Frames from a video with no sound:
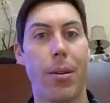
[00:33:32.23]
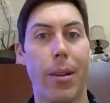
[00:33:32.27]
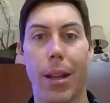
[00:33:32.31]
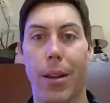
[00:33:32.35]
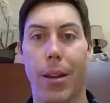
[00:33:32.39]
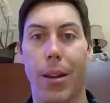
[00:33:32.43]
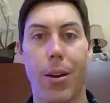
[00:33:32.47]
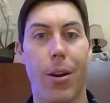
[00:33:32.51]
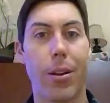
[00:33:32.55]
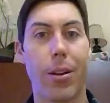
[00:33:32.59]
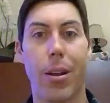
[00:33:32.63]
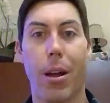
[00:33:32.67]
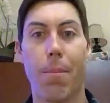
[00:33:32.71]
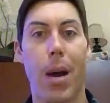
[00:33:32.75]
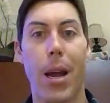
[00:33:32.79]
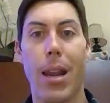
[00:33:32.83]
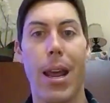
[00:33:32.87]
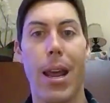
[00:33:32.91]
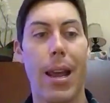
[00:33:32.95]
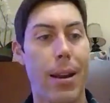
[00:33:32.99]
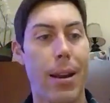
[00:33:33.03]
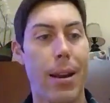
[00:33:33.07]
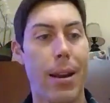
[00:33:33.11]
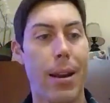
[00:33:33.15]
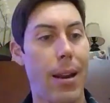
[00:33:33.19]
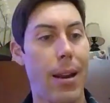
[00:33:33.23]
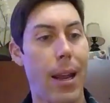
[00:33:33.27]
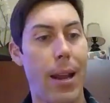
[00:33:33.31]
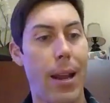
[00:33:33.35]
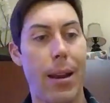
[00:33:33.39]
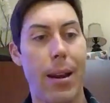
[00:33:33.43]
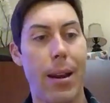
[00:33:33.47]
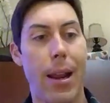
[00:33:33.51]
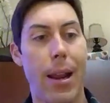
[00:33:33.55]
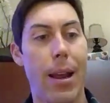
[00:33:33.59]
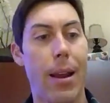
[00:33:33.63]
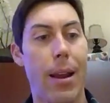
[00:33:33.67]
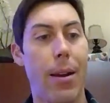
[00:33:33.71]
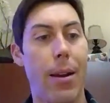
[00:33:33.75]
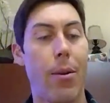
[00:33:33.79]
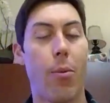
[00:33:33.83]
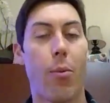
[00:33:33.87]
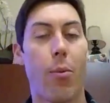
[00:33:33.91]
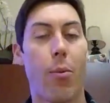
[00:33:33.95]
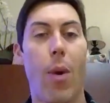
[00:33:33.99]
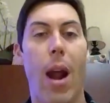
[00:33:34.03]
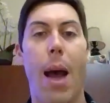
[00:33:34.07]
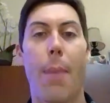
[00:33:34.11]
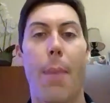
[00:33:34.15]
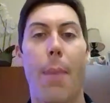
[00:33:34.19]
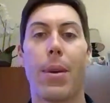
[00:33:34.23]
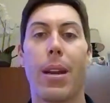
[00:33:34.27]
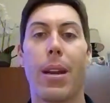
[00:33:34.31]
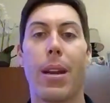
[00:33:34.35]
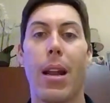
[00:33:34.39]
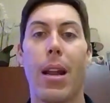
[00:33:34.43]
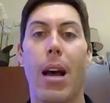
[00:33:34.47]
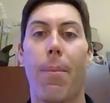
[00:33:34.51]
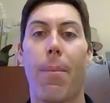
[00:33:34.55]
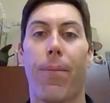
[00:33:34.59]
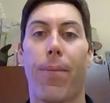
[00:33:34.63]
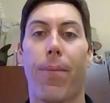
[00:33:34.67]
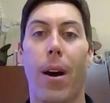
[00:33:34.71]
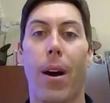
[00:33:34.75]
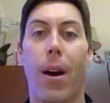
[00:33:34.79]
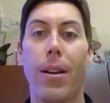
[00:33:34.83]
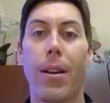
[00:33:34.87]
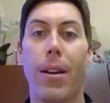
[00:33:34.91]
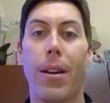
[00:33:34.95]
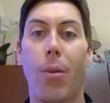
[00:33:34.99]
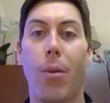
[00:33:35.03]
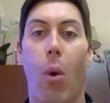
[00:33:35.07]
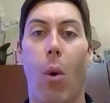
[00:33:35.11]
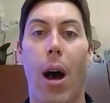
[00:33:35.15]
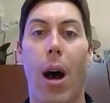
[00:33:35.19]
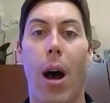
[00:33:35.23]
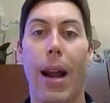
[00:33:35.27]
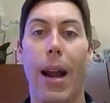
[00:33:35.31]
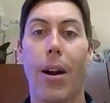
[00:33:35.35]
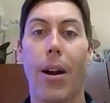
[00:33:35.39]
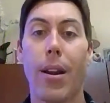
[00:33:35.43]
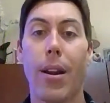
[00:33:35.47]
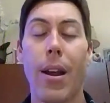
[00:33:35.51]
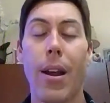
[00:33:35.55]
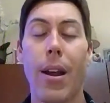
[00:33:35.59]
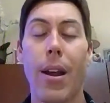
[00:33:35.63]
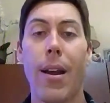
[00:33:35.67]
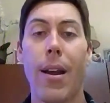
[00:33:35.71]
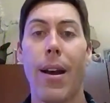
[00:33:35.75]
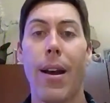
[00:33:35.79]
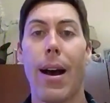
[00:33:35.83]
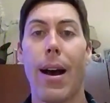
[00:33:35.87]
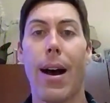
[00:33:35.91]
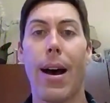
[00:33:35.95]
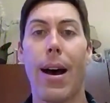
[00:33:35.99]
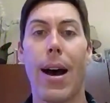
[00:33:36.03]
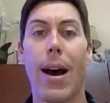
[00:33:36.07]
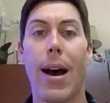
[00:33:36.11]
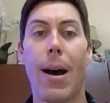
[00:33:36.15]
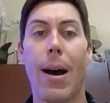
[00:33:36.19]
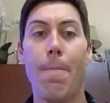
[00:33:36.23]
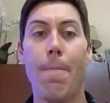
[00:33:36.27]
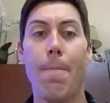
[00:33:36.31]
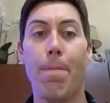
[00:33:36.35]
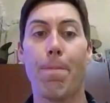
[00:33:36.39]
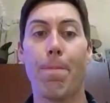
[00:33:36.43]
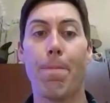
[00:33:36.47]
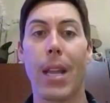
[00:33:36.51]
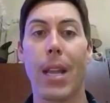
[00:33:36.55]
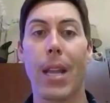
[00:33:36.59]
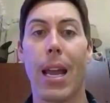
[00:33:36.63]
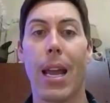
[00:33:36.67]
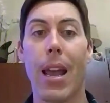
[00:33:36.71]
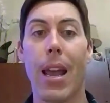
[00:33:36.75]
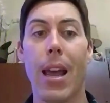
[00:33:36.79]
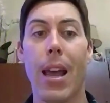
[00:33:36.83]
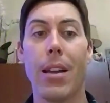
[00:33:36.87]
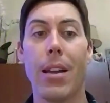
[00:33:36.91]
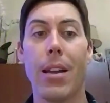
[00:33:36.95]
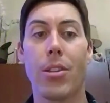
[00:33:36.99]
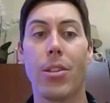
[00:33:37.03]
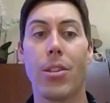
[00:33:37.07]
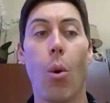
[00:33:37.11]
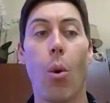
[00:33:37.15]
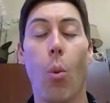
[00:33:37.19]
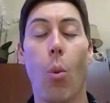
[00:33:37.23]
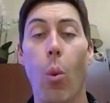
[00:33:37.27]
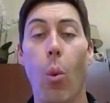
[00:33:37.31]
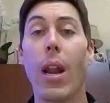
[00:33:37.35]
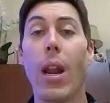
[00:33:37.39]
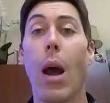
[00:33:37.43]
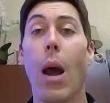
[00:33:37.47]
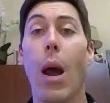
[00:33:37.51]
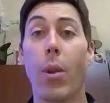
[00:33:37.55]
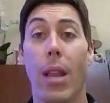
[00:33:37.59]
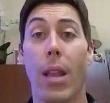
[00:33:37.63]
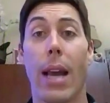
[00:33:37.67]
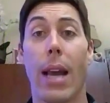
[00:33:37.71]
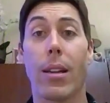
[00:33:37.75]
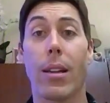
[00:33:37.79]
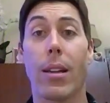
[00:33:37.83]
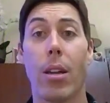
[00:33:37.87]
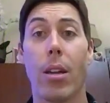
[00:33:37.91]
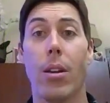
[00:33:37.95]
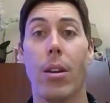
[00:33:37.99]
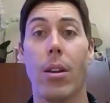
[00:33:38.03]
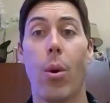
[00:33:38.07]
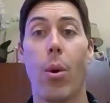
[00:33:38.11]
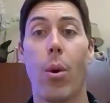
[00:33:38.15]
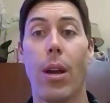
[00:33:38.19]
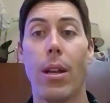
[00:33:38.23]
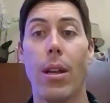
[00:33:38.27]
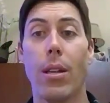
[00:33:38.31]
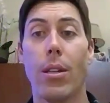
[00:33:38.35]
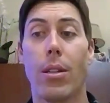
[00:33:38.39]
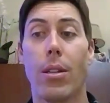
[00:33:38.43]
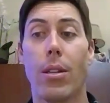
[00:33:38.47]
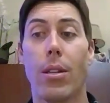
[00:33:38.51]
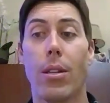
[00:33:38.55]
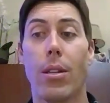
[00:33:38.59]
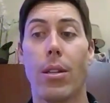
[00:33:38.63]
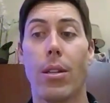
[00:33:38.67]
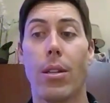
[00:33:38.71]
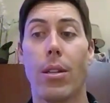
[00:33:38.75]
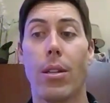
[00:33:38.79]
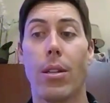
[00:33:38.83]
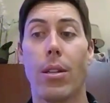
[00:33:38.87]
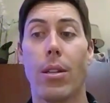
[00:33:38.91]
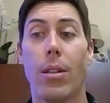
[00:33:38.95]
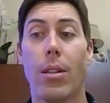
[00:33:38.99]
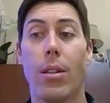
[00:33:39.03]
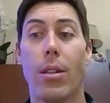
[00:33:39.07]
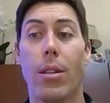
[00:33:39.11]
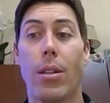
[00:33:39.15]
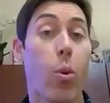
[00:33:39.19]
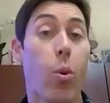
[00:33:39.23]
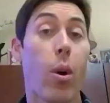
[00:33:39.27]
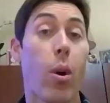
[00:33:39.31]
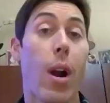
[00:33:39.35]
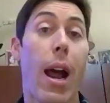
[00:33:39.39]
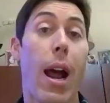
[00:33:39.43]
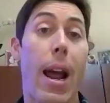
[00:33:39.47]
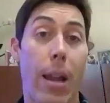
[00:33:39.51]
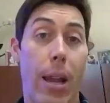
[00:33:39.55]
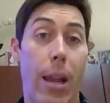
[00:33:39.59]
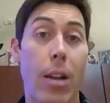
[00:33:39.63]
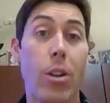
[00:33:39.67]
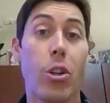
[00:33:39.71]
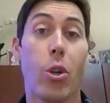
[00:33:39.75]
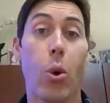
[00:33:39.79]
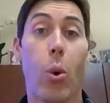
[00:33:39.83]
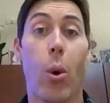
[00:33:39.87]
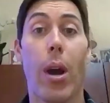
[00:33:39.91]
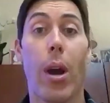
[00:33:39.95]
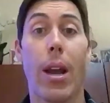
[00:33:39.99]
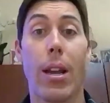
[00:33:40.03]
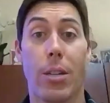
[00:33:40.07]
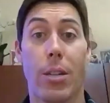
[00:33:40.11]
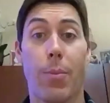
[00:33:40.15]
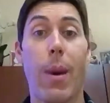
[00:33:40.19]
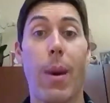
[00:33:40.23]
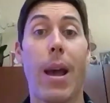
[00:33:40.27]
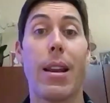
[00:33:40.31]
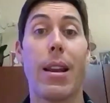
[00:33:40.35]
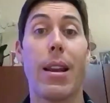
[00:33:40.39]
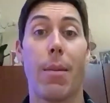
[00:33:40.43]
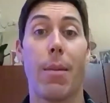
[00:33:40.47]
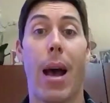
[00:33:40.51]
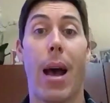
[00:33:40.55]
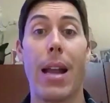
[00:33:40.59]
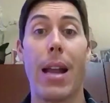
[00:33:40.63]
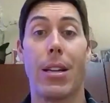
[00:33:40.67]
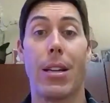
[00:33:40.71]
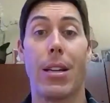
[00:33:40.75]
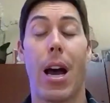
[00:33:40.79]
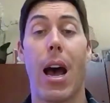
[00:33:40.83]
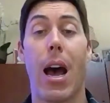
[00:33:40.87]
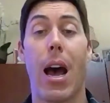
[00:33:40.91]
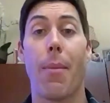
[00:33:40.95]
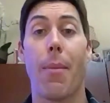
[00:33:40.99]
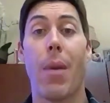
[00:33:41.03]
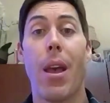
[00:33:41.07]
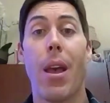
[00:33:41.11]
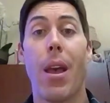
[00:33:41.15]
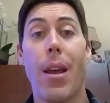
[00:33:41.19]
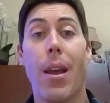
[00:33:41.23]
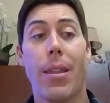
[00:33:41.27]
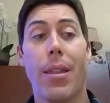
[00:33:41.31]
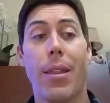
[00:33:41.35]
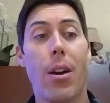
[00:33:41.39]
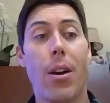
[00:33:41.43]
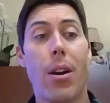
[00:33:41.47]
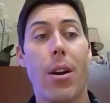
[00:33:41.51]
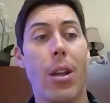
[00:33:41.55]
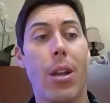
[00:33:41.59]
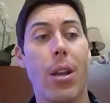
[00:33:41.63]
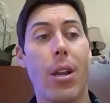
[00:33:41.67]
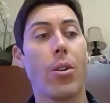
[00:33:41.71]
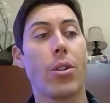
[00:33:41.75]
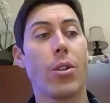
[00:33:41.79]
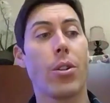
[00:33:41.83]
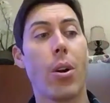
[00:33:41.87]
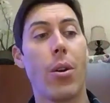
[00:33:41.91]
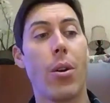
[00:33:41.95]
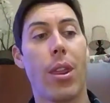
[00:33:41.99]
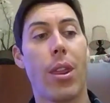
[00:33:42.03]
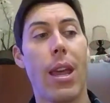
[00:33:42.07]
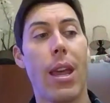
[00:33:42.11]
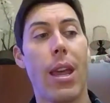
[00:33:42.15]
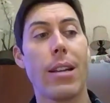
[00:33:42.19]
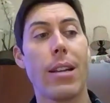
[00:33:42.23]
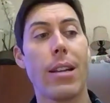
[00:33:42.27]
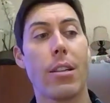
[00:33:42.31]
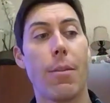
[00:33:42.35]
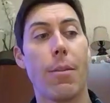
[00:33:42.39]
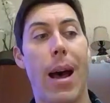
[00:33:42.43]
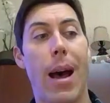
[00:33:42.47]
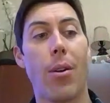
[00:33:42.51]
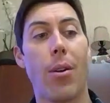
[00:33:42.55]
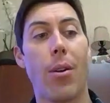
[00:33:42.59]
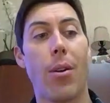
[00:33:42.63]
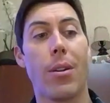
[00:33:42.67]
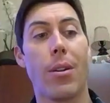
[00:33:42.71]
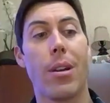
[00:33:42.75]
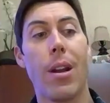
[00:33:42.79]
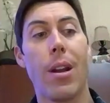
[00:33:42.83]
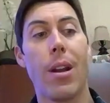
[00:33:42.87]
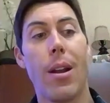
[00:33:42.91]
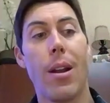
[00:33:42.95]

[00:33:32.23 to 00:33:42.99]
They called on Monday and wrapped it up, funded, wired. And so what I would like to do is, that's where I enjoy spending my time. There are certain things about